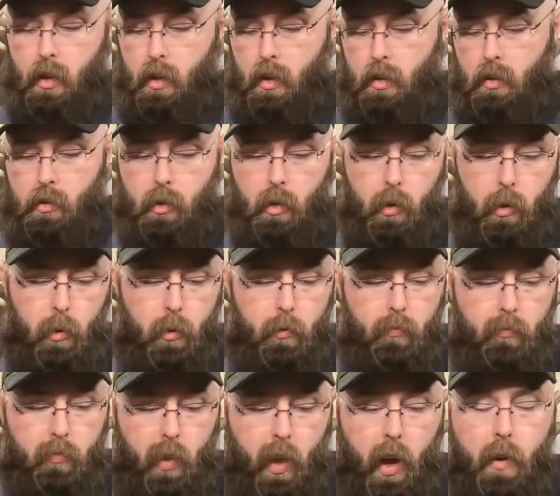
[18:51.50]
So
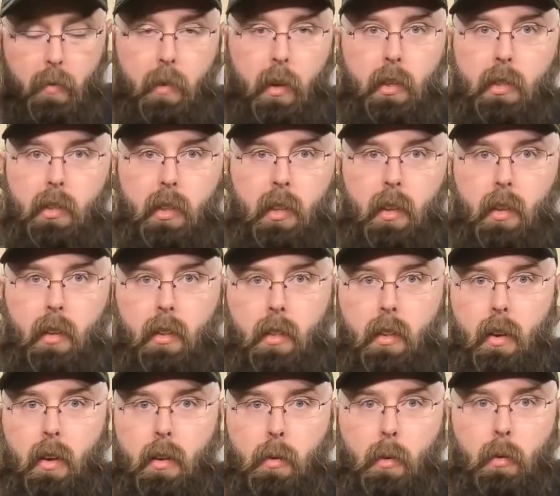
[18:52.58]
obviously
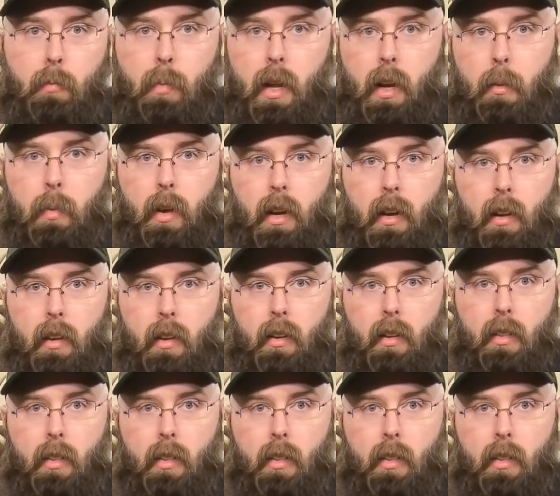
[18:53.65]
there were many many